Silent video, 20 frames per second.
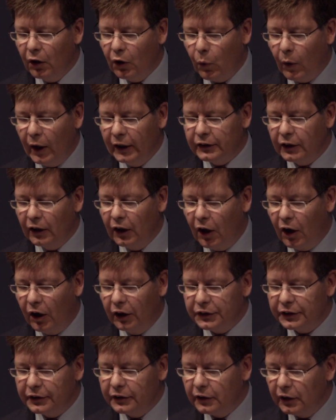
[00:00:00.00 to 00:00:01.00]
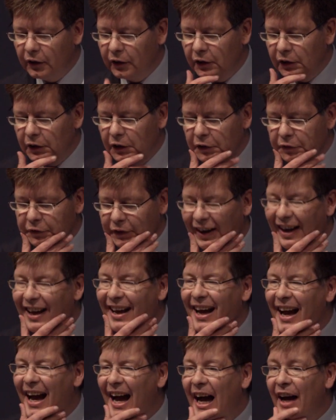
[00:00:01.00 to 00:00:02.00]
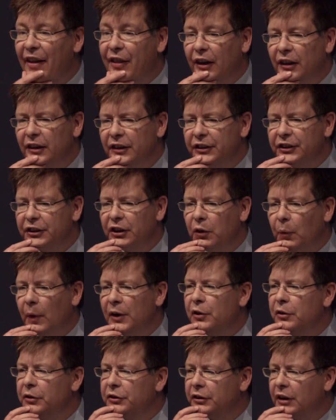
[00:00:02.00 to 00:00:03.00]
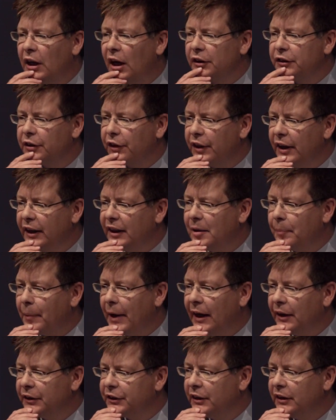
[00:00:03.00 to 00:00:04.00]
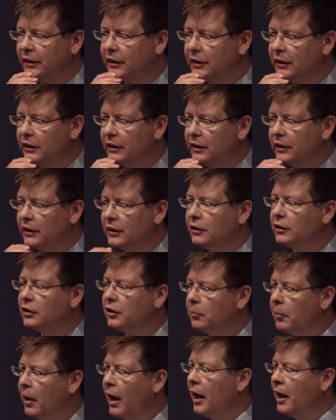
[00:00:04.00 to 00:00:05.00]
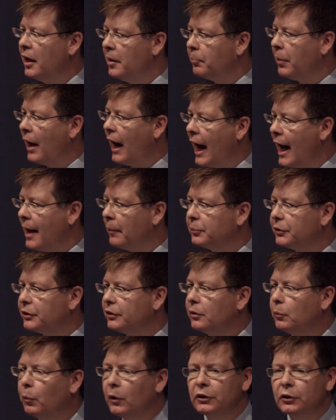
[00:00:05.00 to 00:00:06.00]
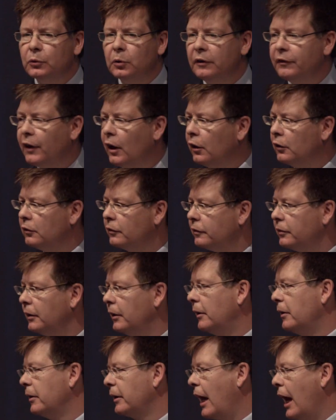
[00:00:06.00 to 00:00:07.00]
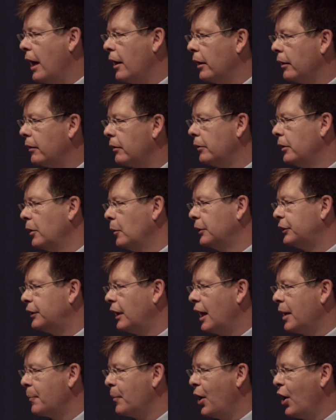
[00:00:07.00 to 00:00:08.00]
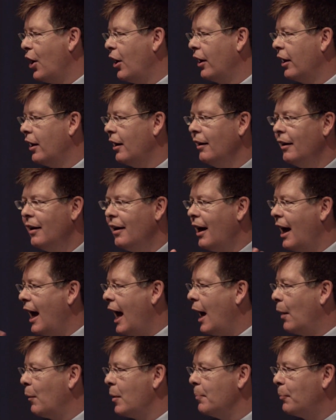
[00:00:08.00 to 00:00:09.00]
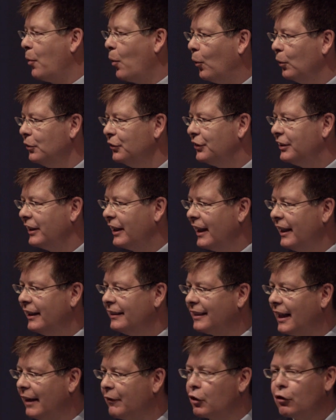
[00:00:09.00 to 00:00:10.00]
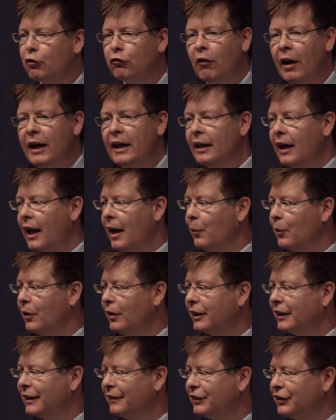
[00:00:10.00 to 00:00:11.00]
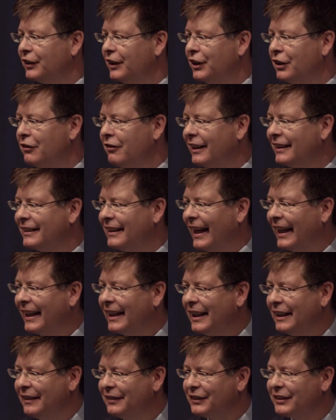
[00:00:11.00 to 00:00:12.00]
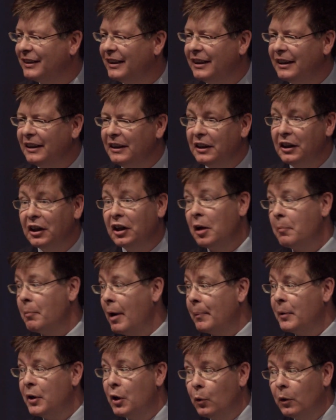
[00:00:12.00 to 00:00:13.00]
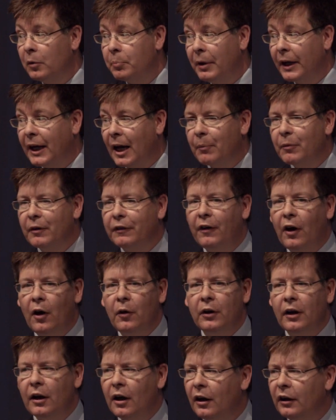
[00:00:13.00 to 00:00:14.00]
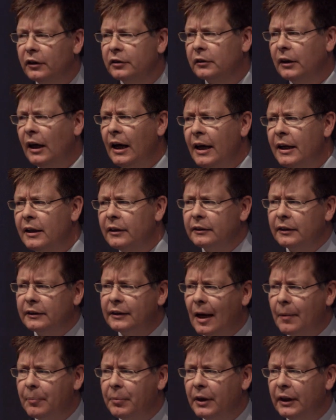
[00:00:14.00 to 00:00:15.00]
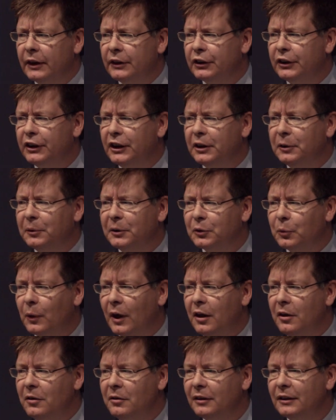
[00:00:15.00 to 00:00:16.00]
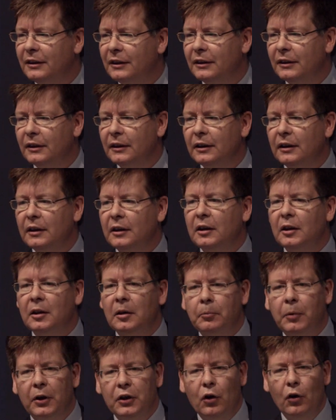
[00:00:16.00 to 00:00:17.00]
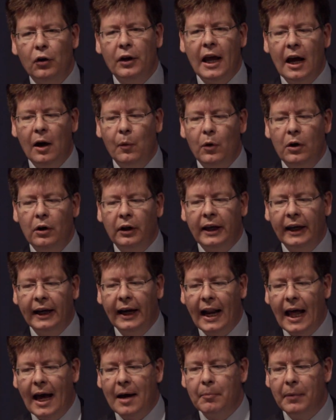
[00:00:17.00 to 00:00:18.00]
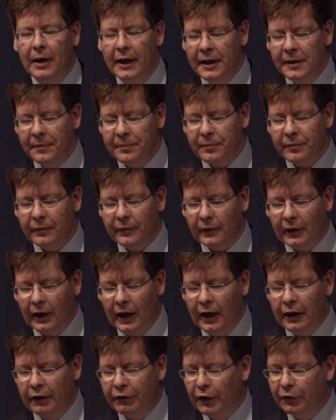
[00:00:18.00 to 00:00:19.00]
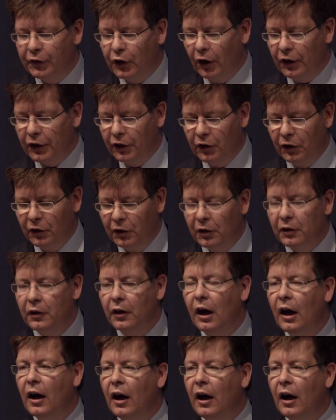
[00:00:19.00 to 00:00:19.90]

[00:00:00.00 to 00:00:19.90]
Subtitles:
quite a lot of others who, when you start to think about it, you may perhaps want to involve. Kenneth, you were telling me earlier how important it is to have a great network of senior executives. You know, maybe you would pick up the phone and ask, hey, is this happening to you as well? But you're now working at ACME, and if you've got your